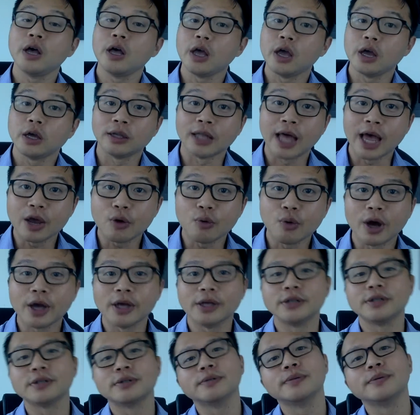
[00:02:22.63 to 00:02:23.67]

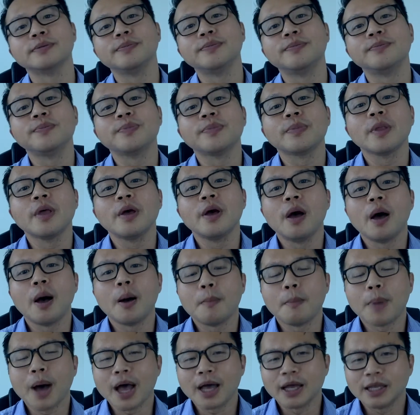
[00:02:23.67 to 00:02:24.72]
Likewise,
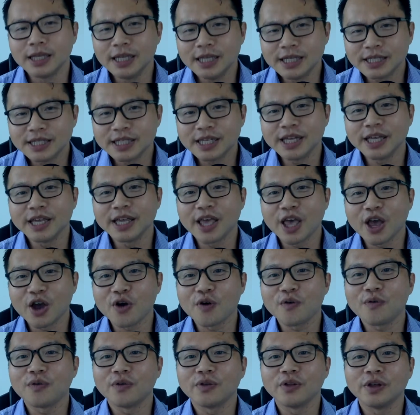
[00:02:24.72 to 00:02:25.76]
by listening
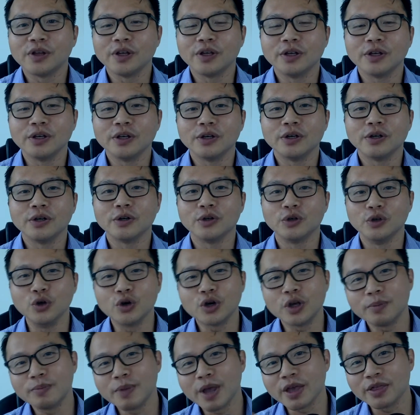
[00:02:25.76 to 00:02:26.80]
carefully, you
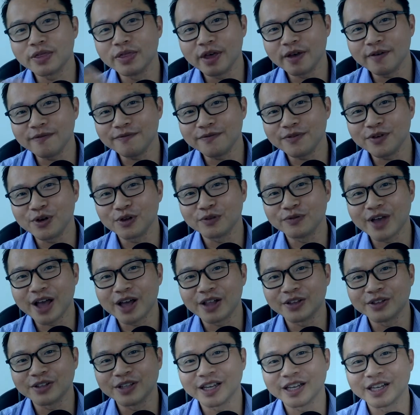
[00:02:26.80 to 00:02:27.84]
can make them feel
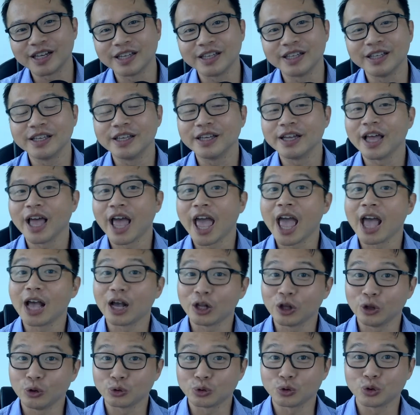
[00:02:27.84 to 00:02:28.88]
validated and
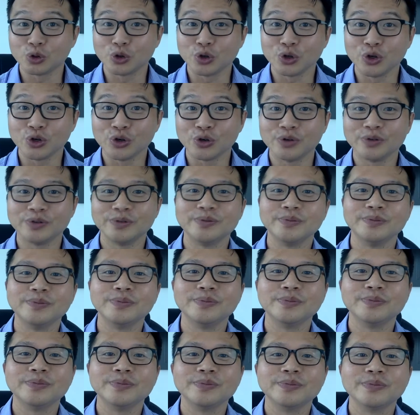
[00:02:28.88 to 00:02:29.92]
closer to you.
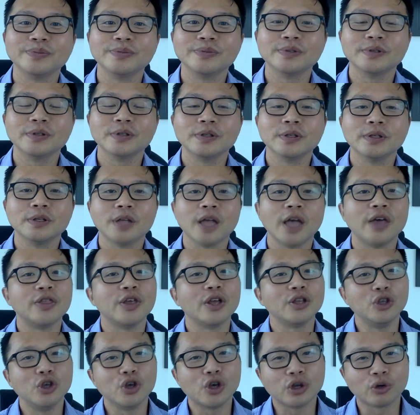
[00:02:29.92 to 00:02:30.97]
And then
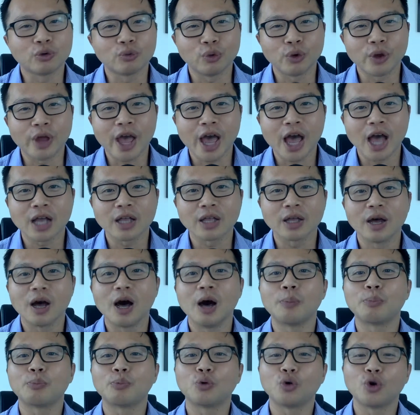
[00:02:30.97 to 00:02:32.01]
you can react
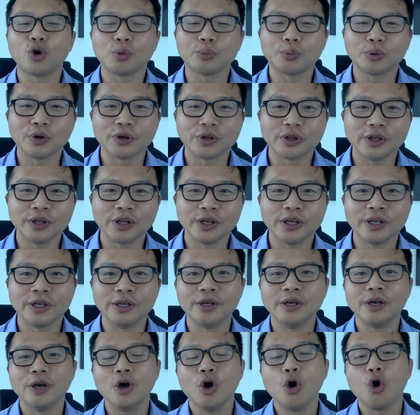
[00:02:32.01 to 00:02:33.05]
appropriately
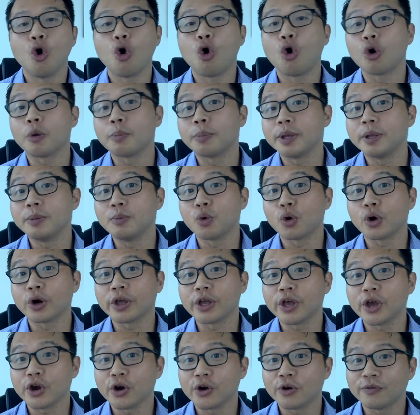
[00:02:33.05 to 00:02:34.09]
or be more
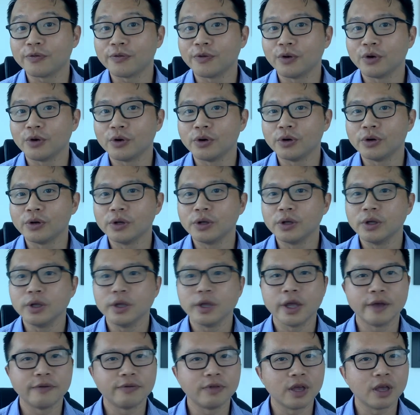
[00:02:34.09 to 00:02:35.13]
careful
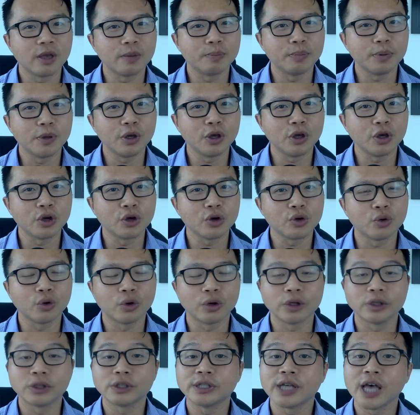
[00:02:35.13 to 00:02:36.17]
if they appear or
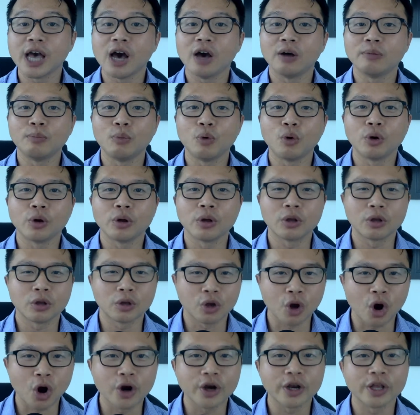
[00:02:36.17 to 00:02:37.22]
sound more
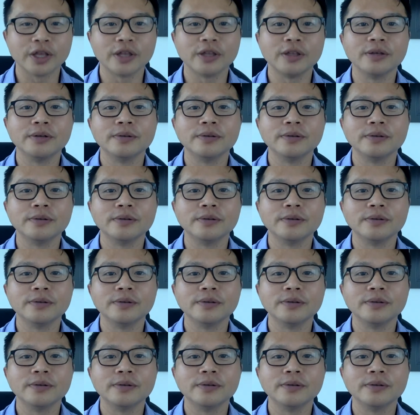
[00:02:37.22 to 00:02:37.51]
guarded.